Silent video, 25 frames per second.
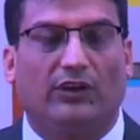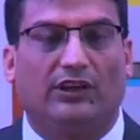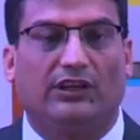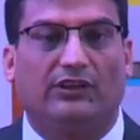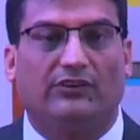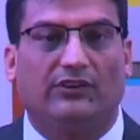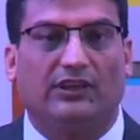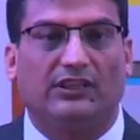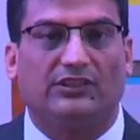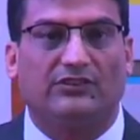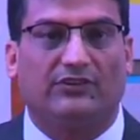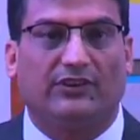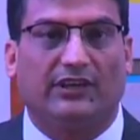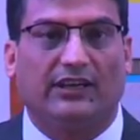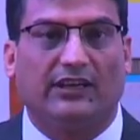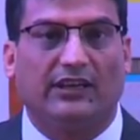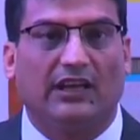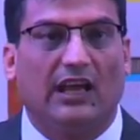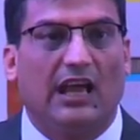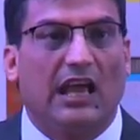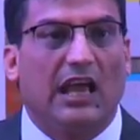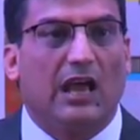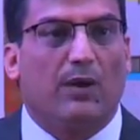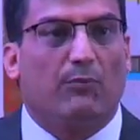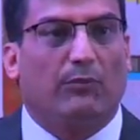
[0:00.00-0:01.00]
interest rate,
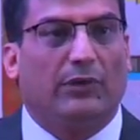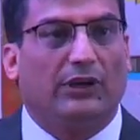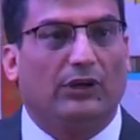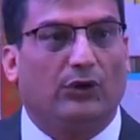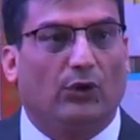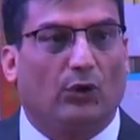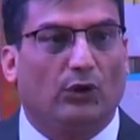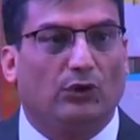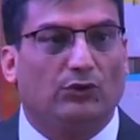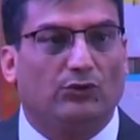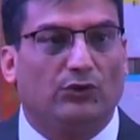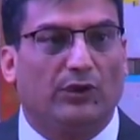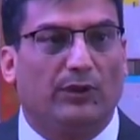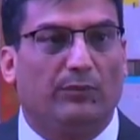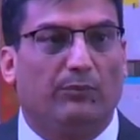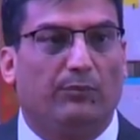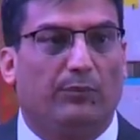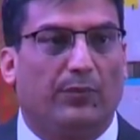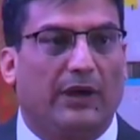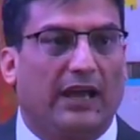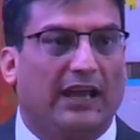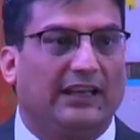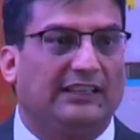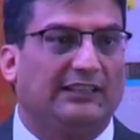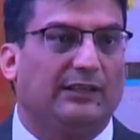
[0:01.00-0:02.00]
but it also
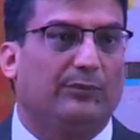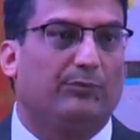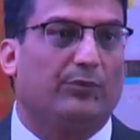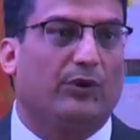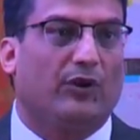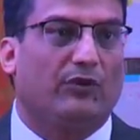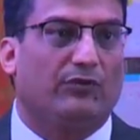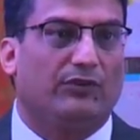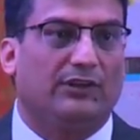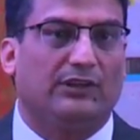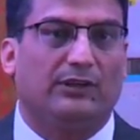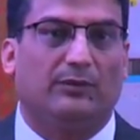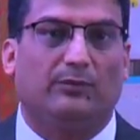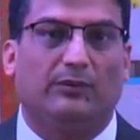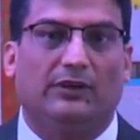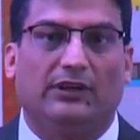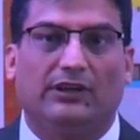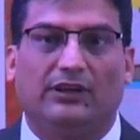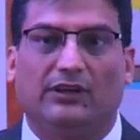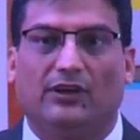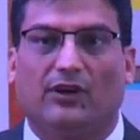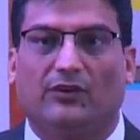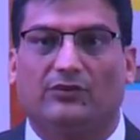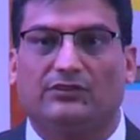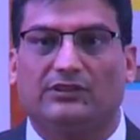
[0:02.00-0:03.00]
impacts the
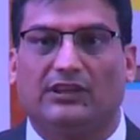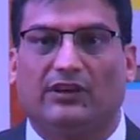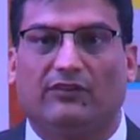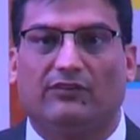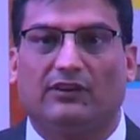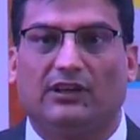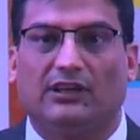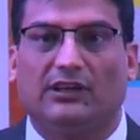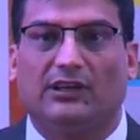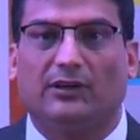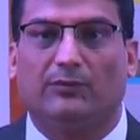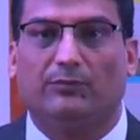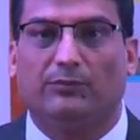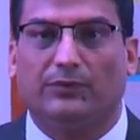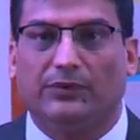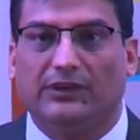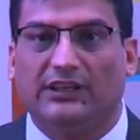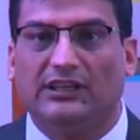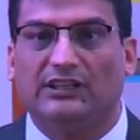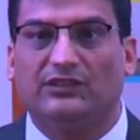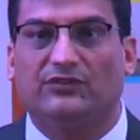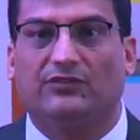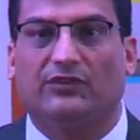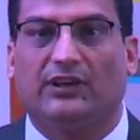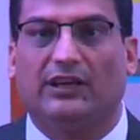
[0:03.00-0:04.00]
profitability of several
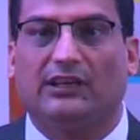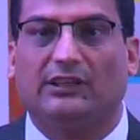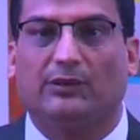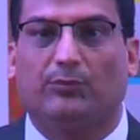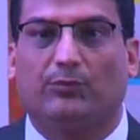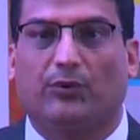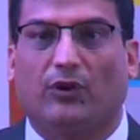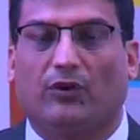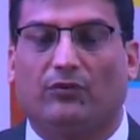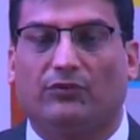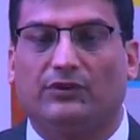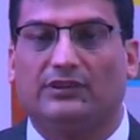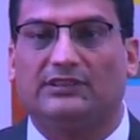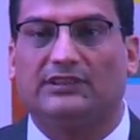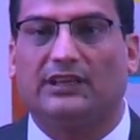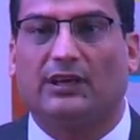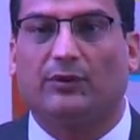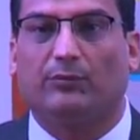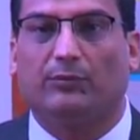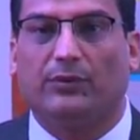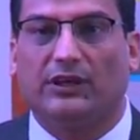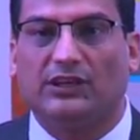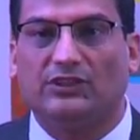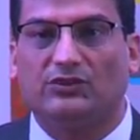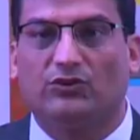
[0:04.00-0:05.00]
companies where the profits are
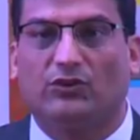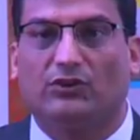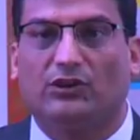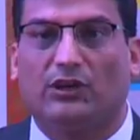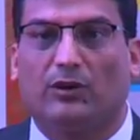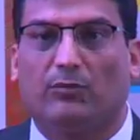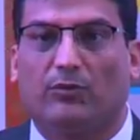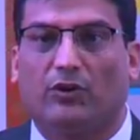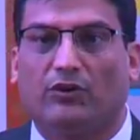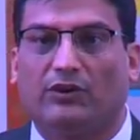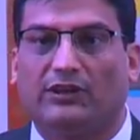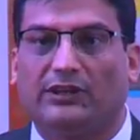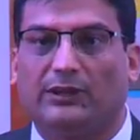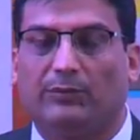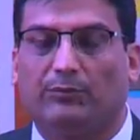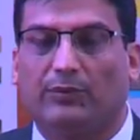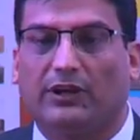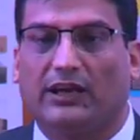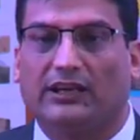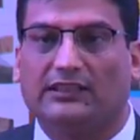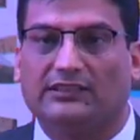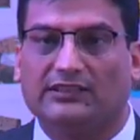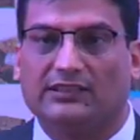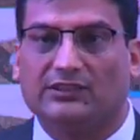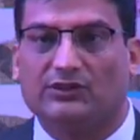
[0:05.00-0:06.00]
based on commodity
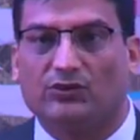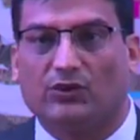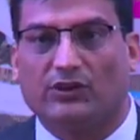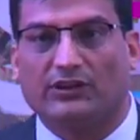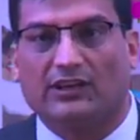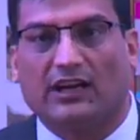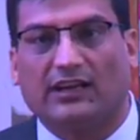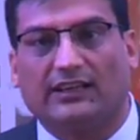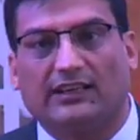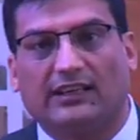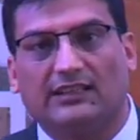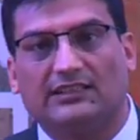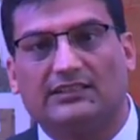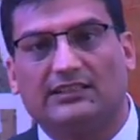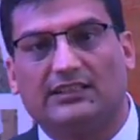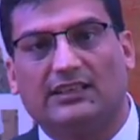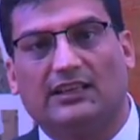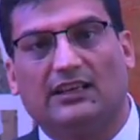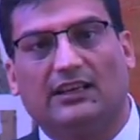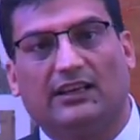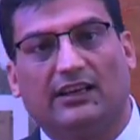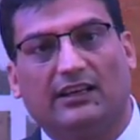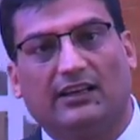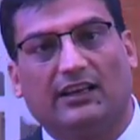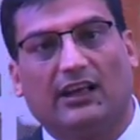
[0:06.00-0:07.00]
prices. So Tata
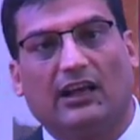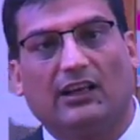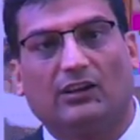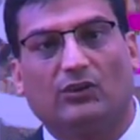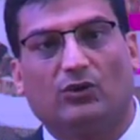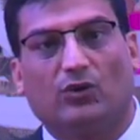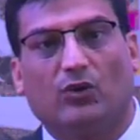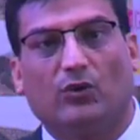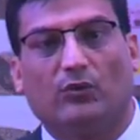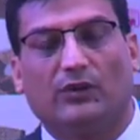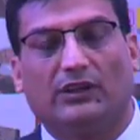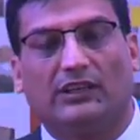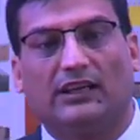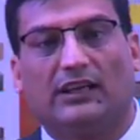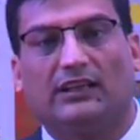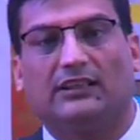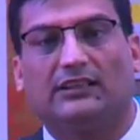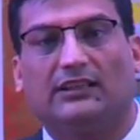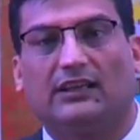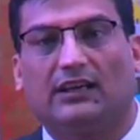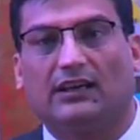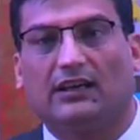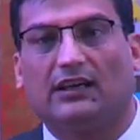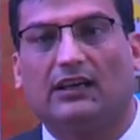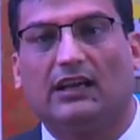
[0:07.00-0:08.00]
Steel, Hindalco,
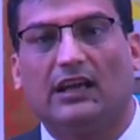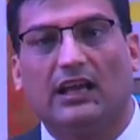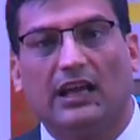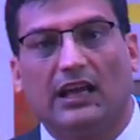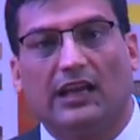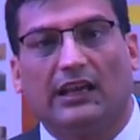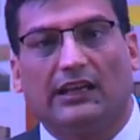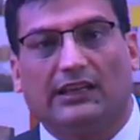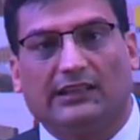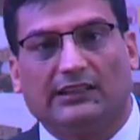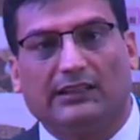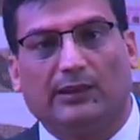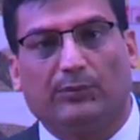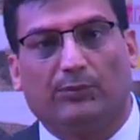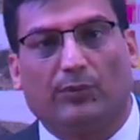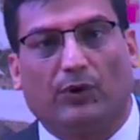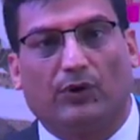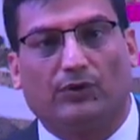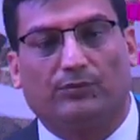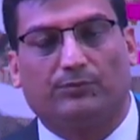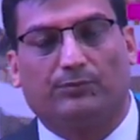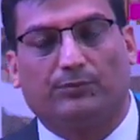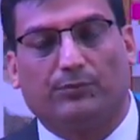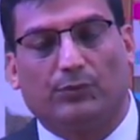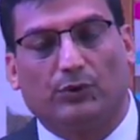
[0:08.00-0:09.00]
Vedanta, they
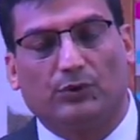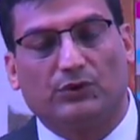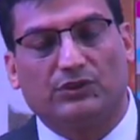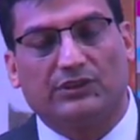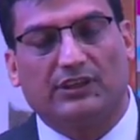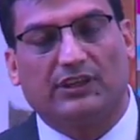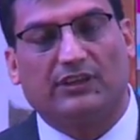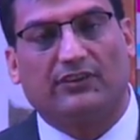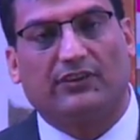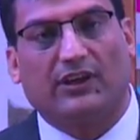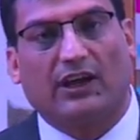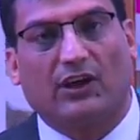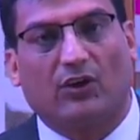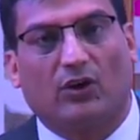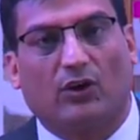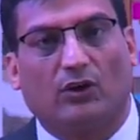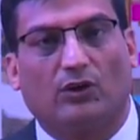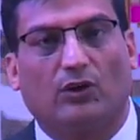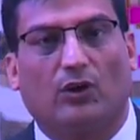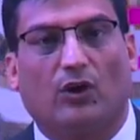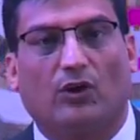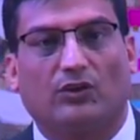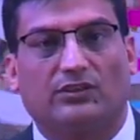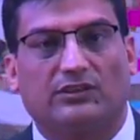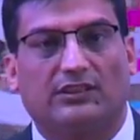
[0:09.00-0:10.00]
posted
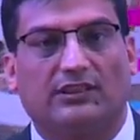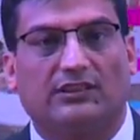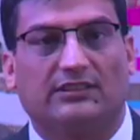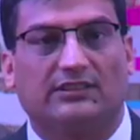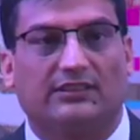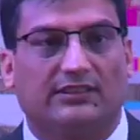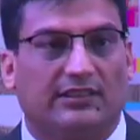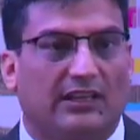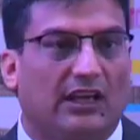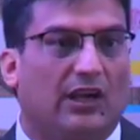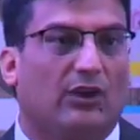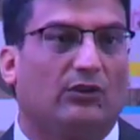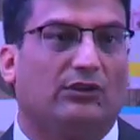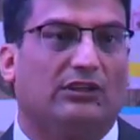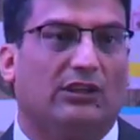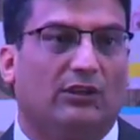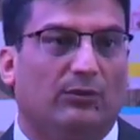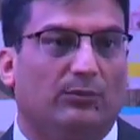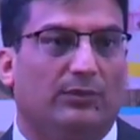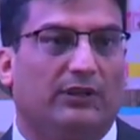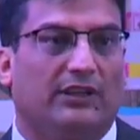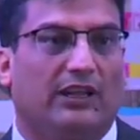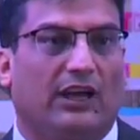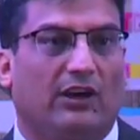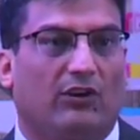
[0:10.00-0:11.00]
record losses. Now there
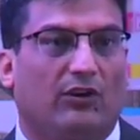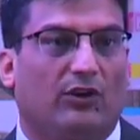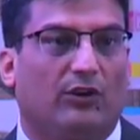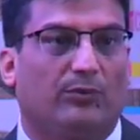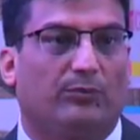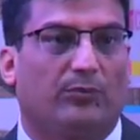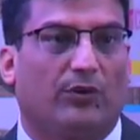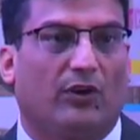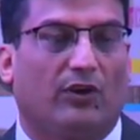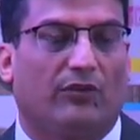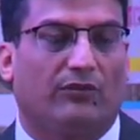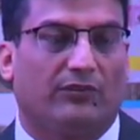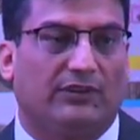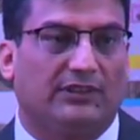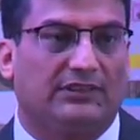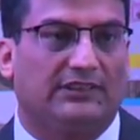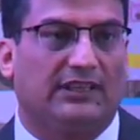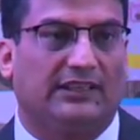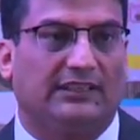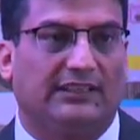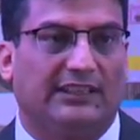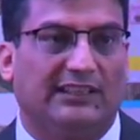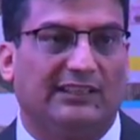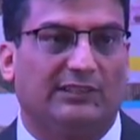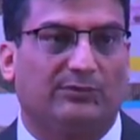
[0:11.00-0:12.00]
will be record profits
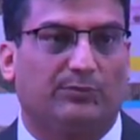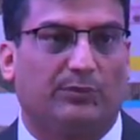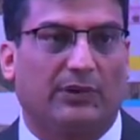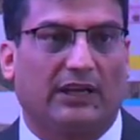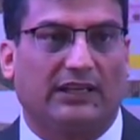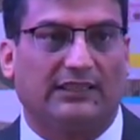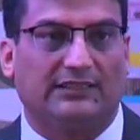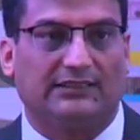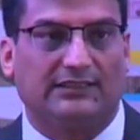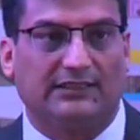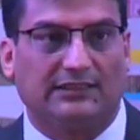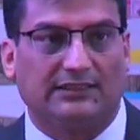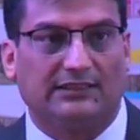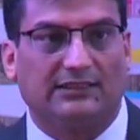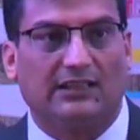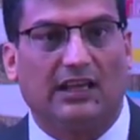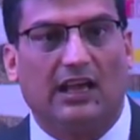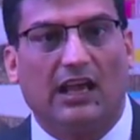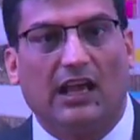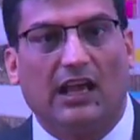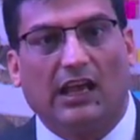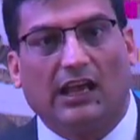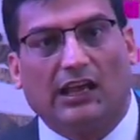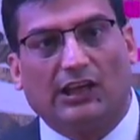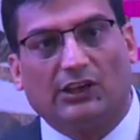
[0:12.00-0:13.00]
at these prices.
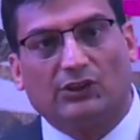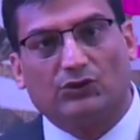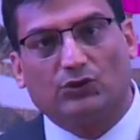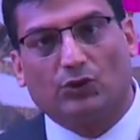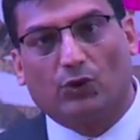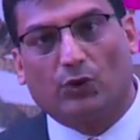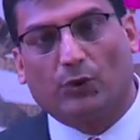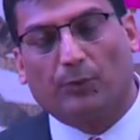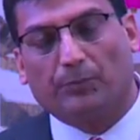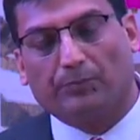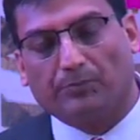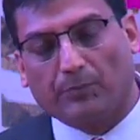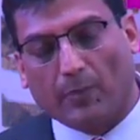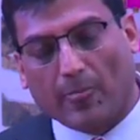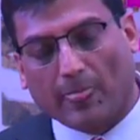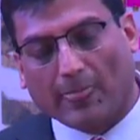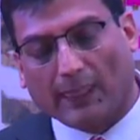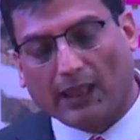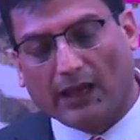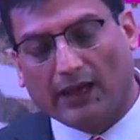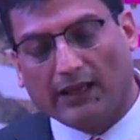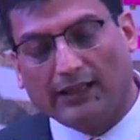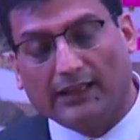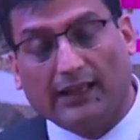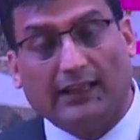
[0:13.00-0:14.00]
So,
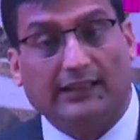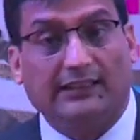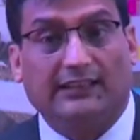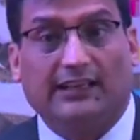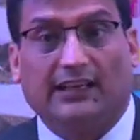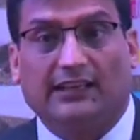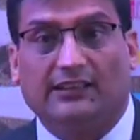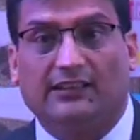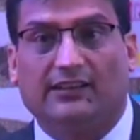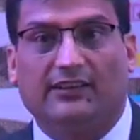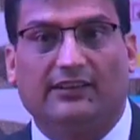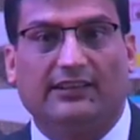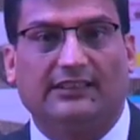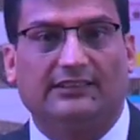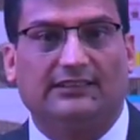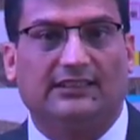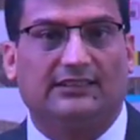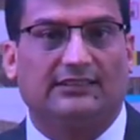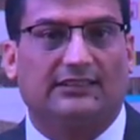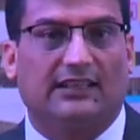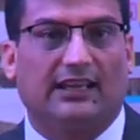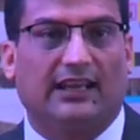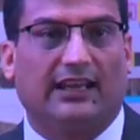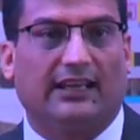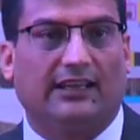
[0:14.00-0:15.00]
and the other
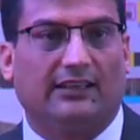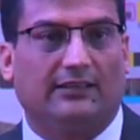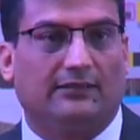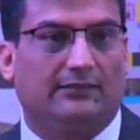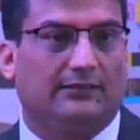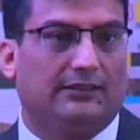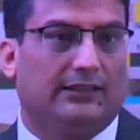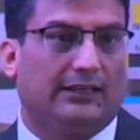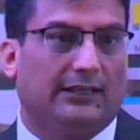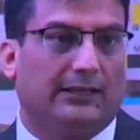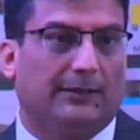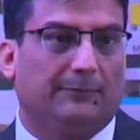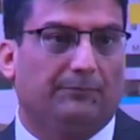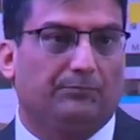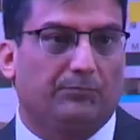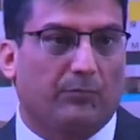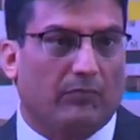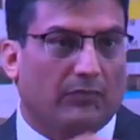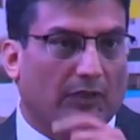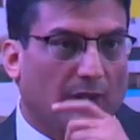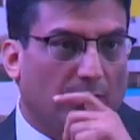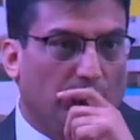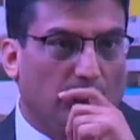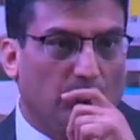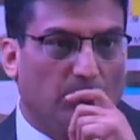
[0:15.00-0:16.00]
reasons like the
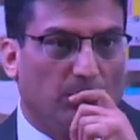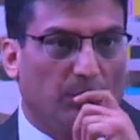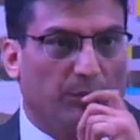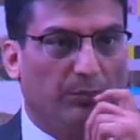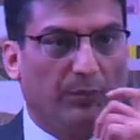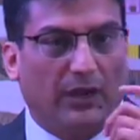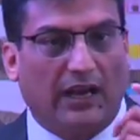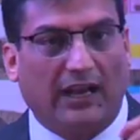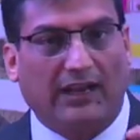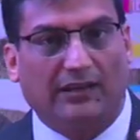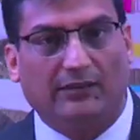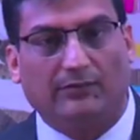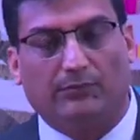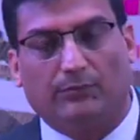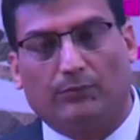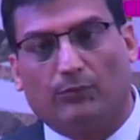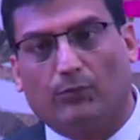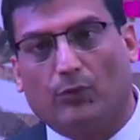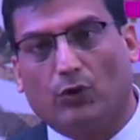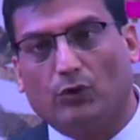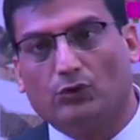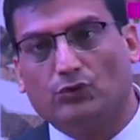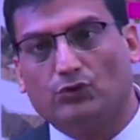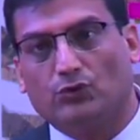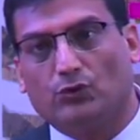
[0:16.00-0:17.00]
too bad
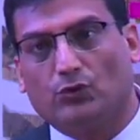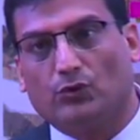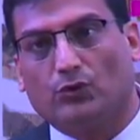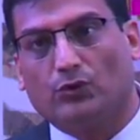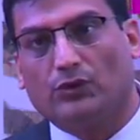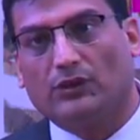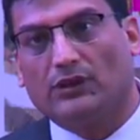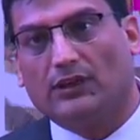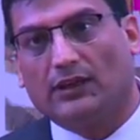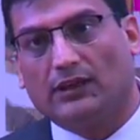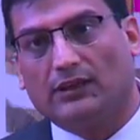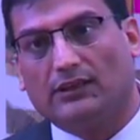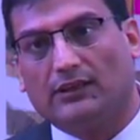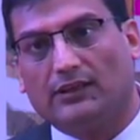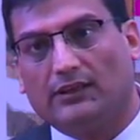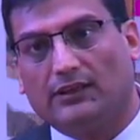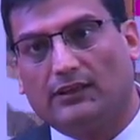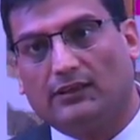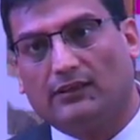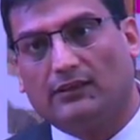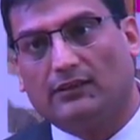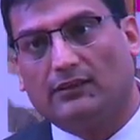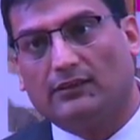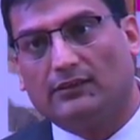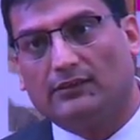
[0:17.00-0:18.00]
monsoon in
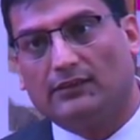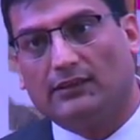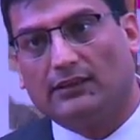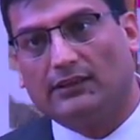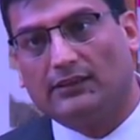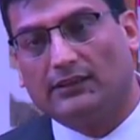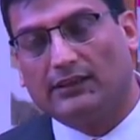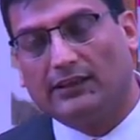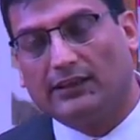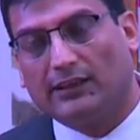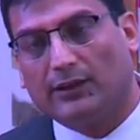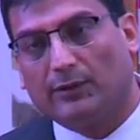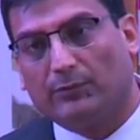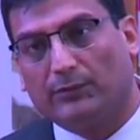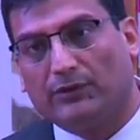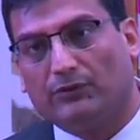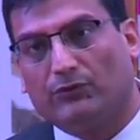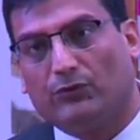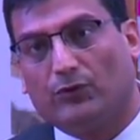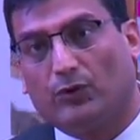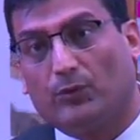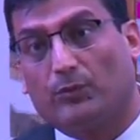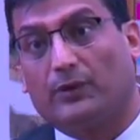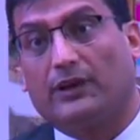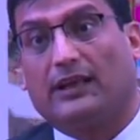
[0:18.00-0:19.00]
the year
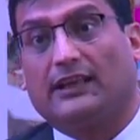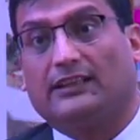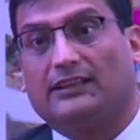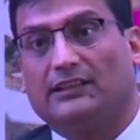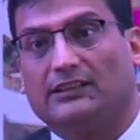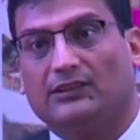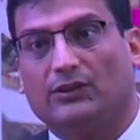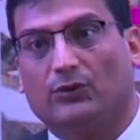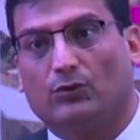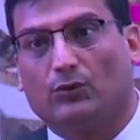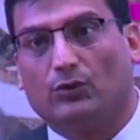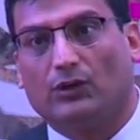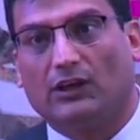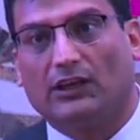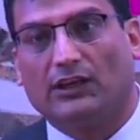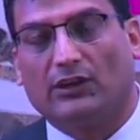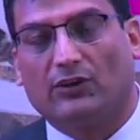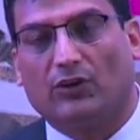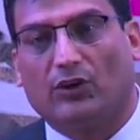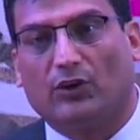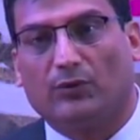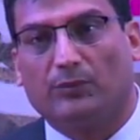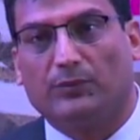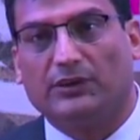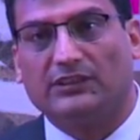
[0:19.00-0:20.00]
before, but I think the rural
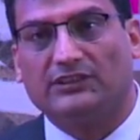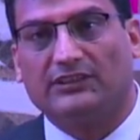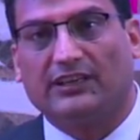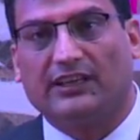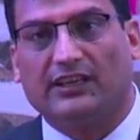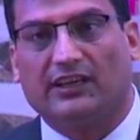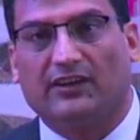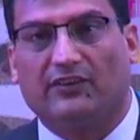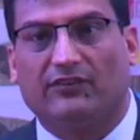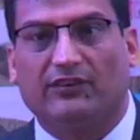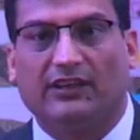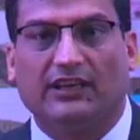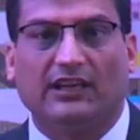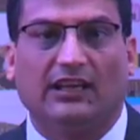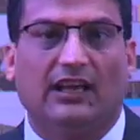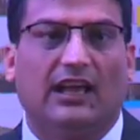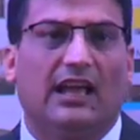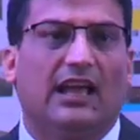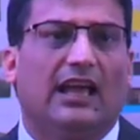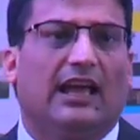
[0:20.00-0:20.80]
economy is recovering.